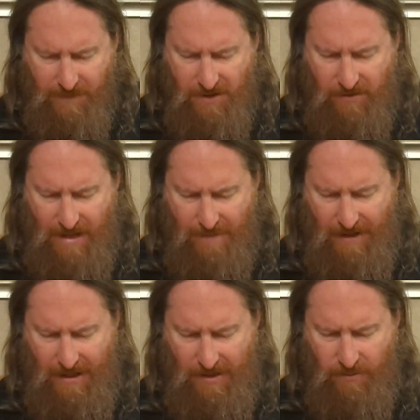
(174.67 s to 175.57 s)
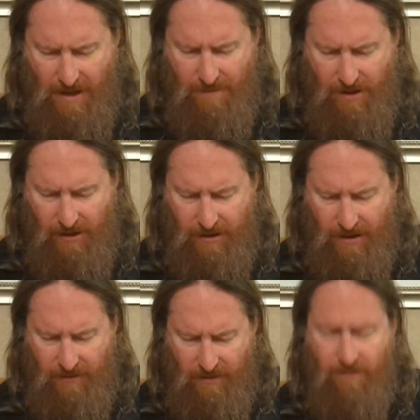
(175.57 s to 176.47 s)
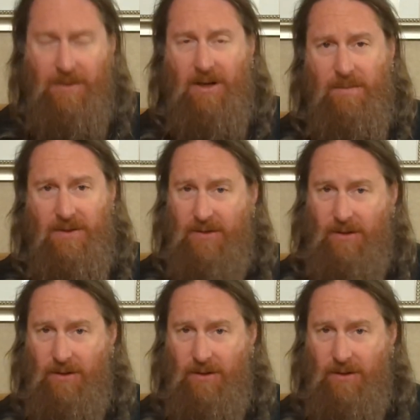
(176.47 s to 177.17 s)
So that means when I bought this beer had been sitting